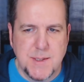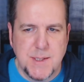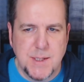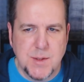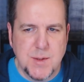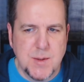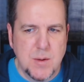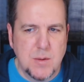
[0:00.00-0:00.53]

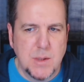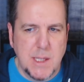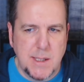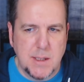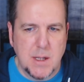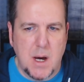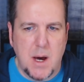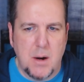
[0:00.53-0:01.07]
is certainly
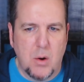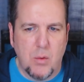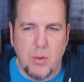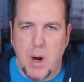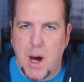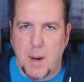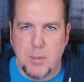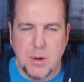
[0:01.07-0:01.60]
not a
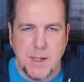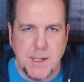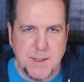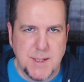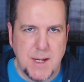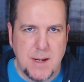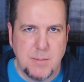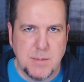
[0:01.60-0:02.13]
robbery
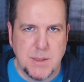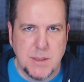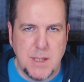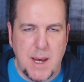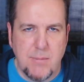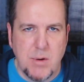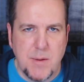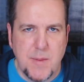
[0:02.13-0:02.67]
attempt.
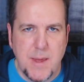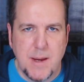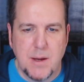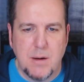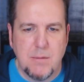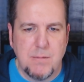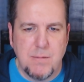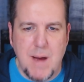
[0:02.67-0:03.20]
Everything
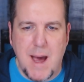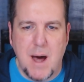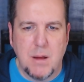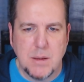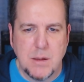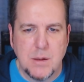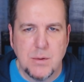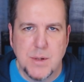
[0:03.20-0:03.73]
of
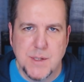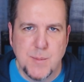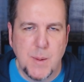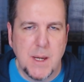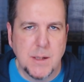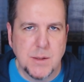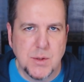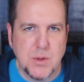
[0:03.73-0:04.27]
value is
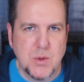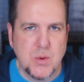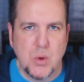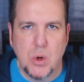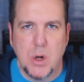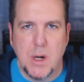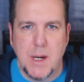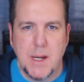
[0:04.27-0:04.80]
being
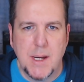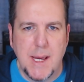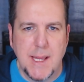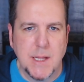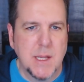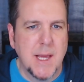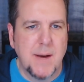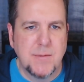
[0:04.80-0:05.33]
destroyed
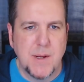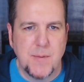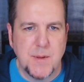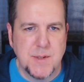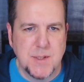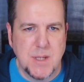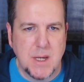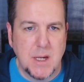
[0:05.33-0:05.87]
and left at the
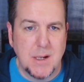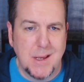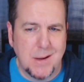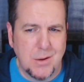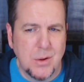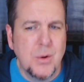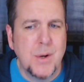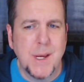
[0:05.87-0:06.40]
scene,
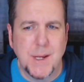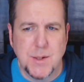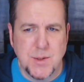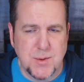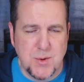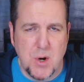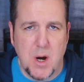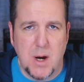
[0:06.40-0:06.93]
including his
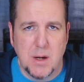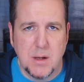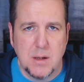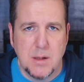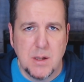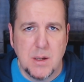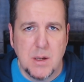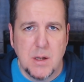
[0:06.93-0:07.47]
truck.
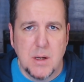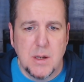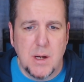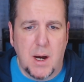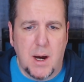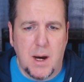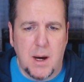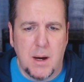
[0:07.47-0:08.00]

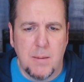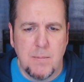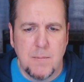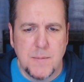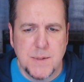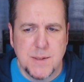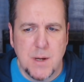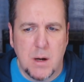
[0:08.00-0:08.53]

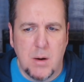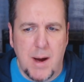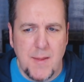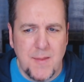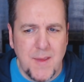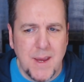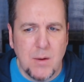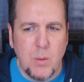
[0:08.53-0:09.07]
Um, so I
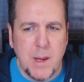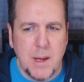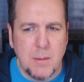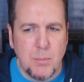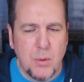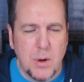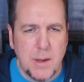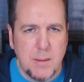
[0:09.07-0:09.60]
think we can
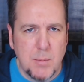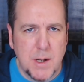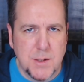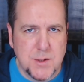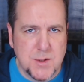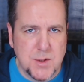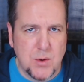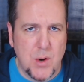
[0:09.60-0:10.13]
pretty
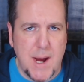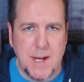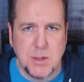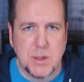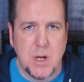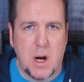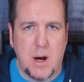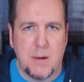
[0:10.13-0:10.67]
much
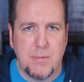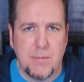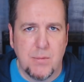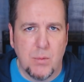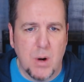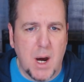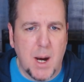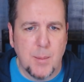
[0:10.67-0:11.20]
scratch off
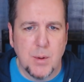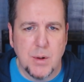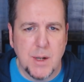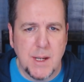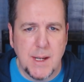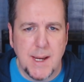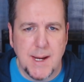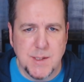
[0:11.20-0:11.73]

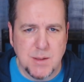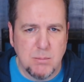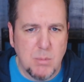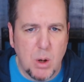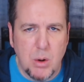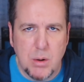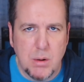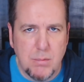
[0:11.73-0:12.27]
robbery as a
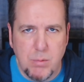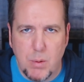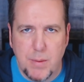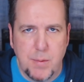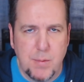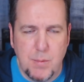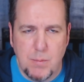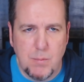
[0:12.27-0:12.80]
motive
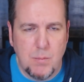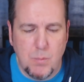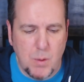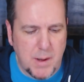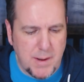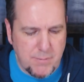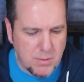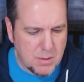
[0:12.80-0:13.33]
with
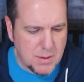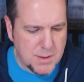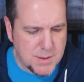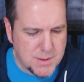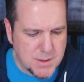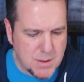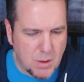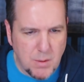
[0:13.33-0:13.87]
whatever
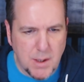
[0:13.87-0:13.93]
is going